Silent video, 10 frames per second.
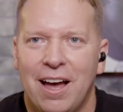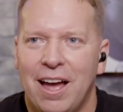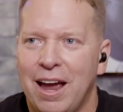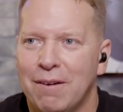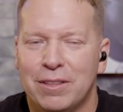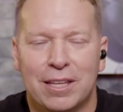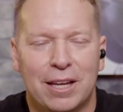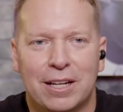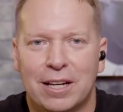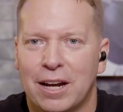
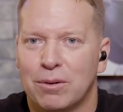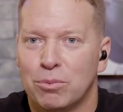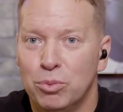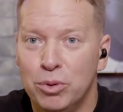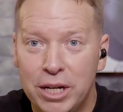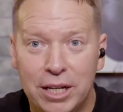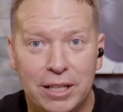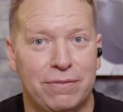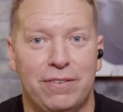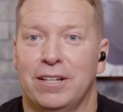everything kind of
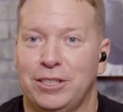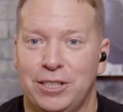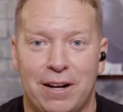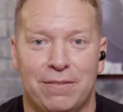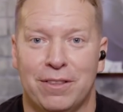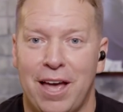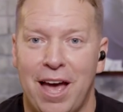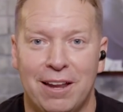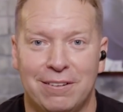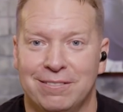really fell to shit after that.